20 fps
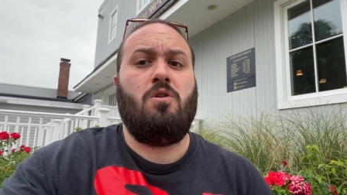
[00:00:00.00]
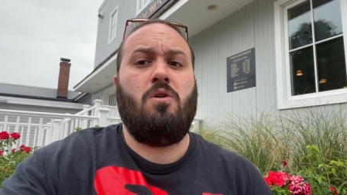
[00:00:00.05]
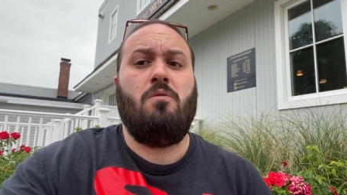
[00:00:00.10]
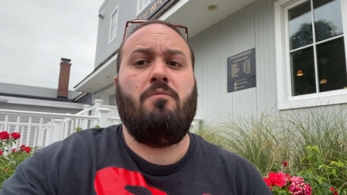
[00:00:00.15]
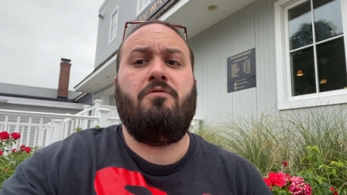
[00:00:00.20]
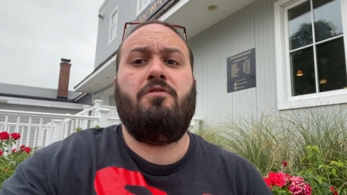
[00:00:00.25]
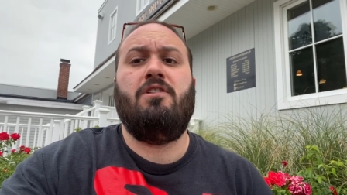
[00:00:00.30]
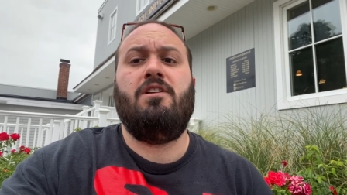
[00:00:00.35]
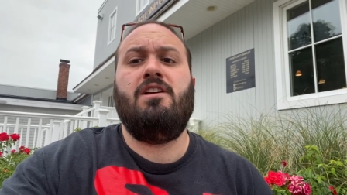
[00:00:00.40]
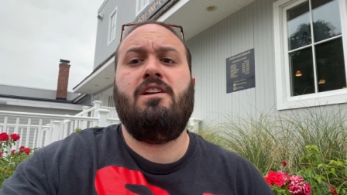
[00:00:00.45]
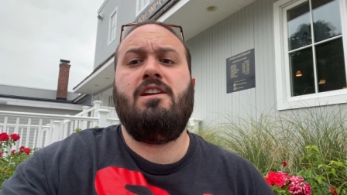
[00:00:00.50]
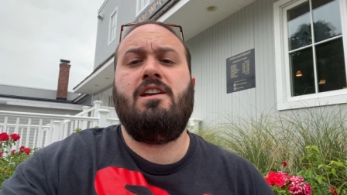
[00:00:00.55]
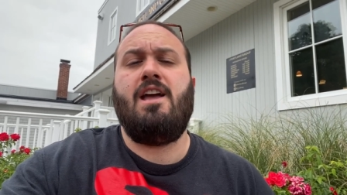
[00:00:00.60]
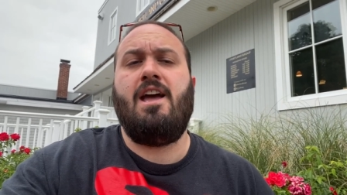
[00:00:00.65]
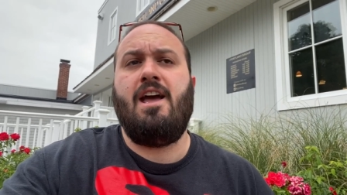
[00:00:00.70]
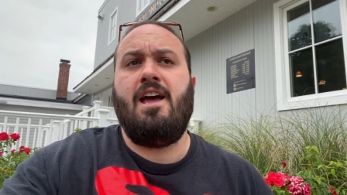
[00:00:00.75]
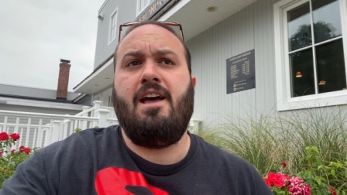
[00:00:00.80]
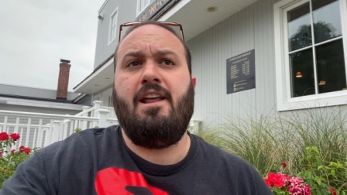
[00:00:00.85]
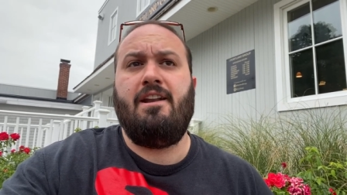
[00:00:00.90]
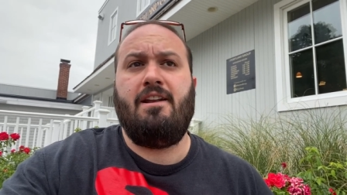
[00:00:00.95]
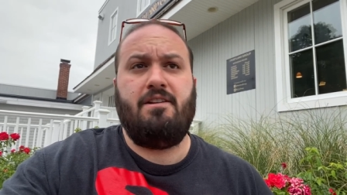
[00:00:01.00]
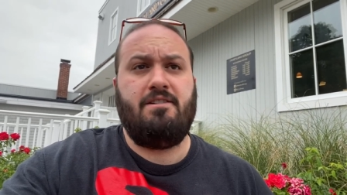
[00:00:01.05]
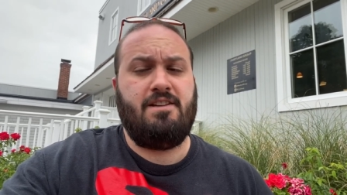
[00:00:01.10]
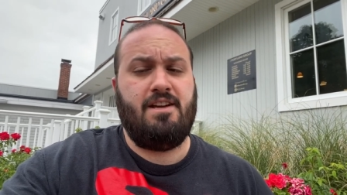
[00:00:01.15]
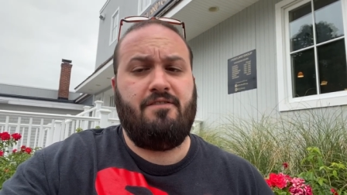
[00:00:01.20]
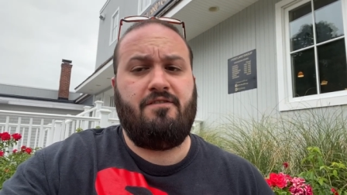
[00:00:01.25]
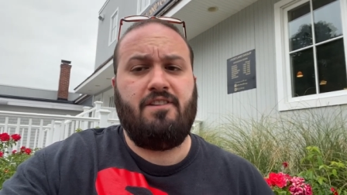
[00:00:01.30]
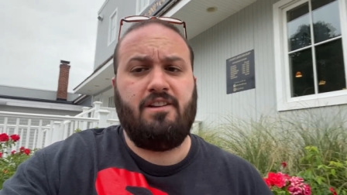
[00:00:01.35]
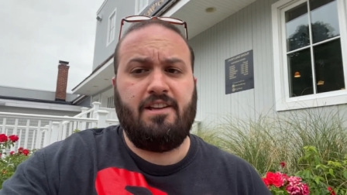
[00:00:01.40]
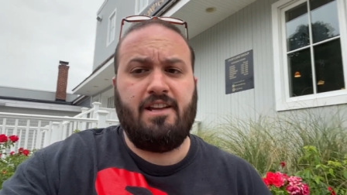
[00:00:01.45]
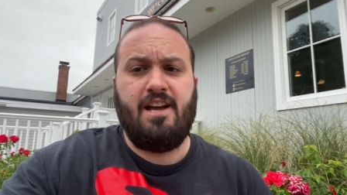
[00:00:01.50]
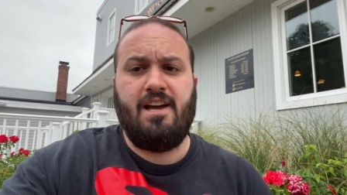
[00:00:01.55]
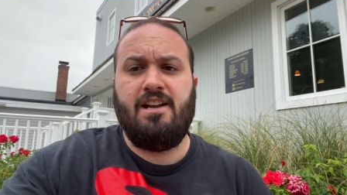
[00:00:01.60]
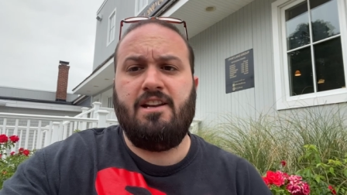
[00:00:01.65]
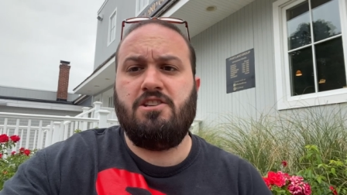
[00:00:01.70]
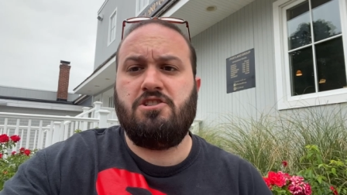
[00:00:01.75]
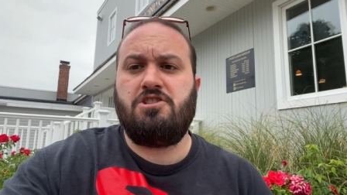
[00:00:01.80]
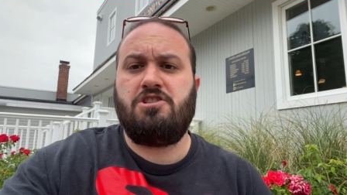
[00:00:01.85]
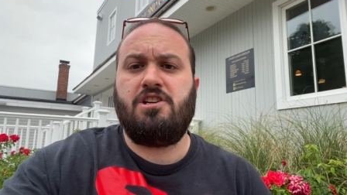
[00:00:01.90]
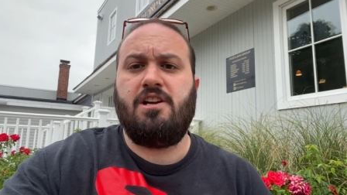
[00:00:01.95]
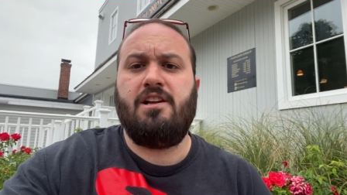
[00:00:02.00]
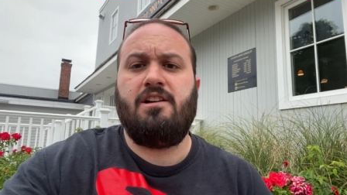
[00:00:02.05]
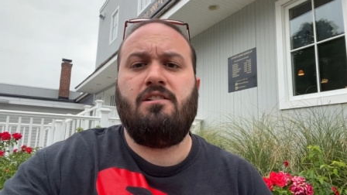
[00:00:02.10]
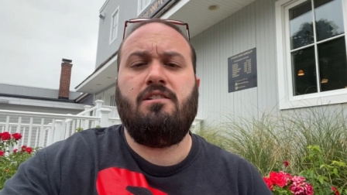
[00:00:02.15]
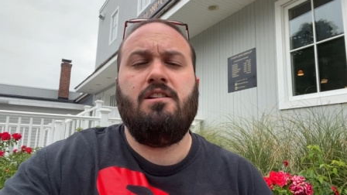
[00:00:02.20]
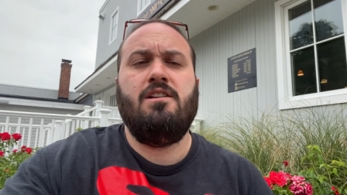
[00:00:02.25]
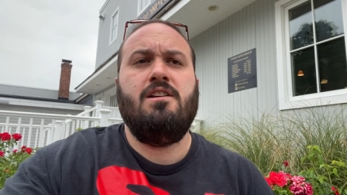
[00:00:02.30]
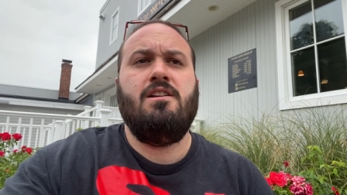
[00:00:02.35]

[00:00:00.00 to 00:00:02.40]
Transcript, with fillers: hopefully, and definitely on his channel.